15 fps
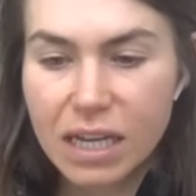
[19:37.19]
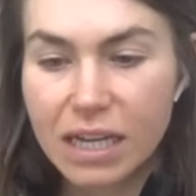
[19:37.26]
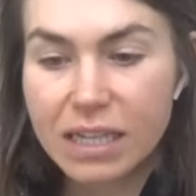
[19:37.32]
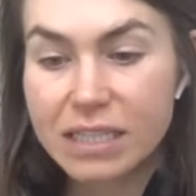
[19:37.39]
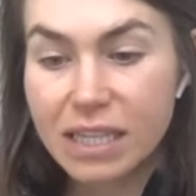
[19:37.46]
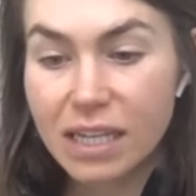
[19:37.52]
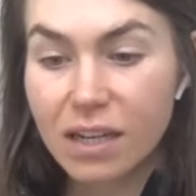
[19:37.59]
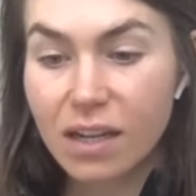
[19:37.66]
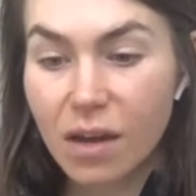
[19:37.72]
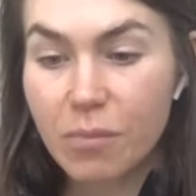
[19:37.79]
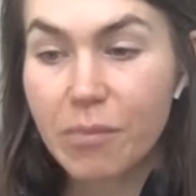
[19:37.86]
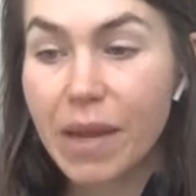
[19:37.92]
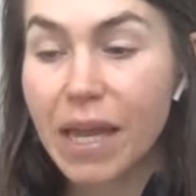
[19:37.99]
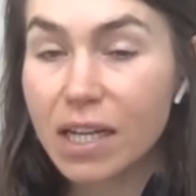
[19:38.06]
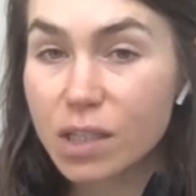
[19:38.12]
I did a
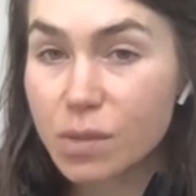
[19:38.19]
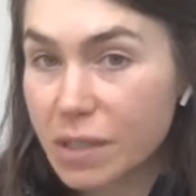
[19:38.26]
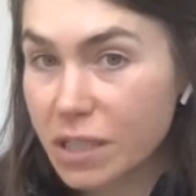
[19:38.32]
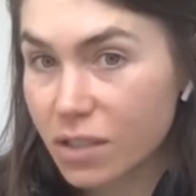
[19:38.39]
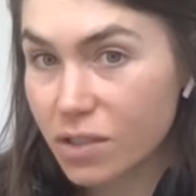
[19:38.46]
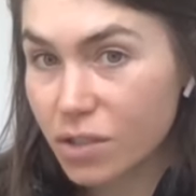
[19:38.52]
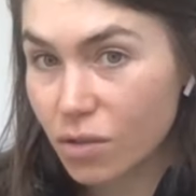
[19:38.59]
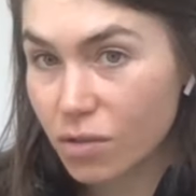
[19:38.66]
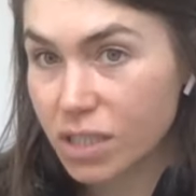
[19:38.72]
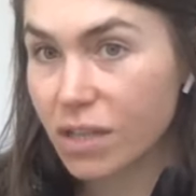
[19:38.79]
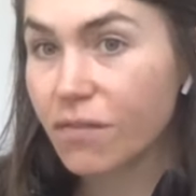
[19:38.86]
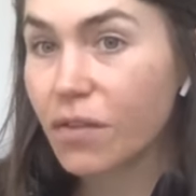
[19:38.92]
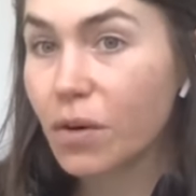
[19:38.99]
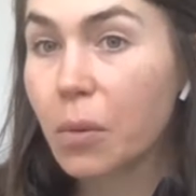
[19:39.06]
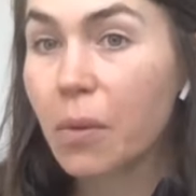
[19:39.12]
management
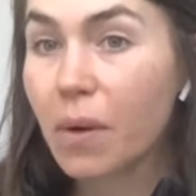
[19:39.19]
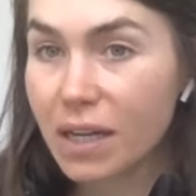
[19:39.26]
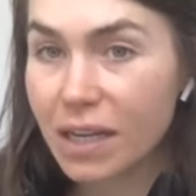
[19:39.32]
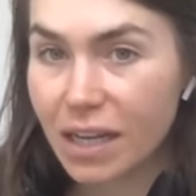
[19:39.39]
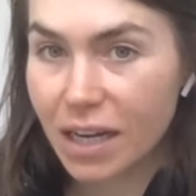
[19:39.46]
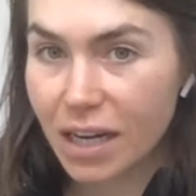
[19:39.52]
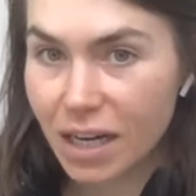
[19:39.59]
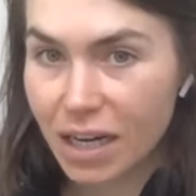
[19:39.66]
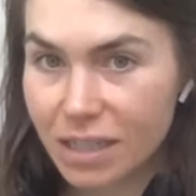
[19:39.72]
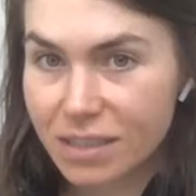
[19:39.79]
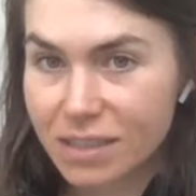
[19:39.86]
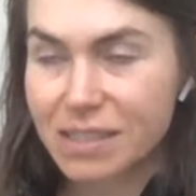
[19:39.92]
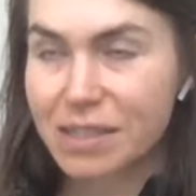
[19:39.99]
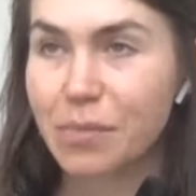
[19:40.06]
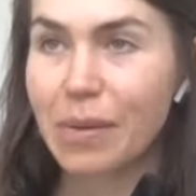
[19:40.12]
consulting for one year
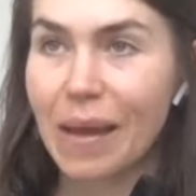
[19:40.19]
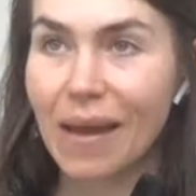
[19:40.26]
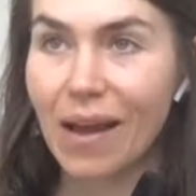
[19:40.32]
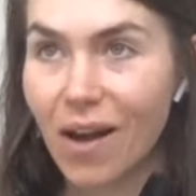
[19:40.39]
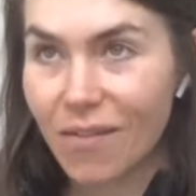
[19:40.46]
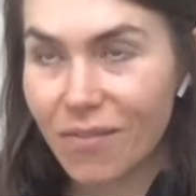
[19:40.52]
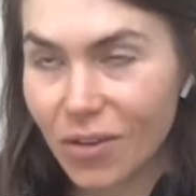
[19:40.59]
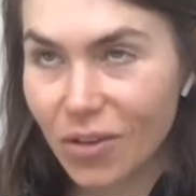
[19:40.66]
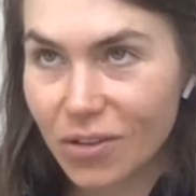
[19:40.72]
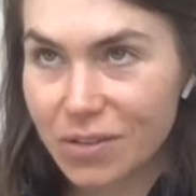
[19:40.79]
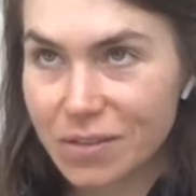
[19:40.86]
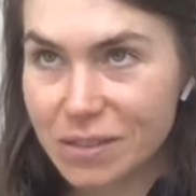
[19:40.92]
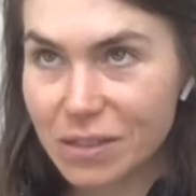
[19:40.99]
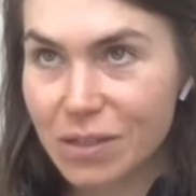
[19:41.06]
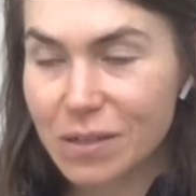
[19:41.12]
to pay off all
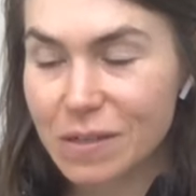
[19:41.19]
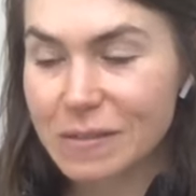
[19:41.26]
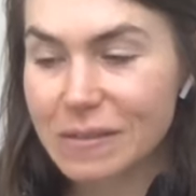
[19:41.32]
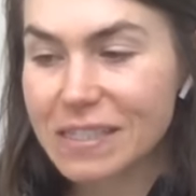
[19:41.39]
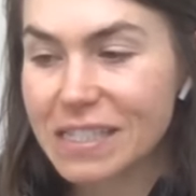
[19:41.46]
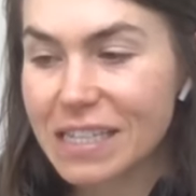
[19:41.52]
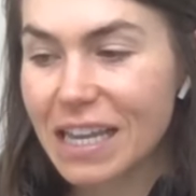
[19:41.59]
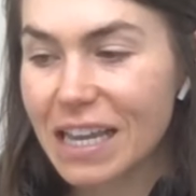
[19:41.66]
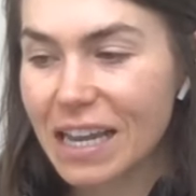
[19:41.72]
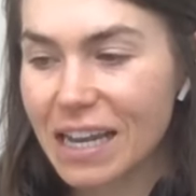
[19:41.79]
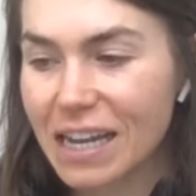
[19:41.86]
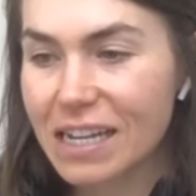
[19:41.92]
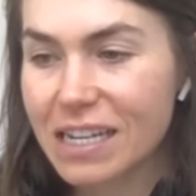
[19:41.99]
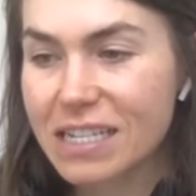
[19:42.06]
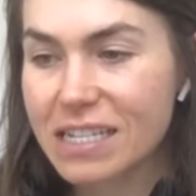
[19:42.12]
those loans.
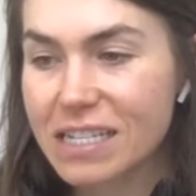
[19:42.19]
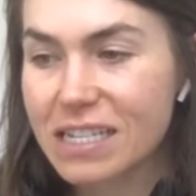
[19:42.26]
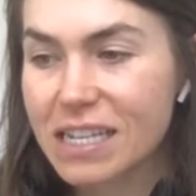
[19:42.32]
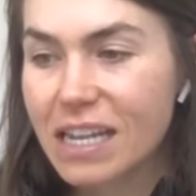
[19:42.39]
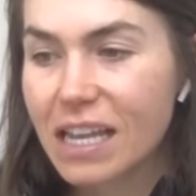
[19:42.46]
And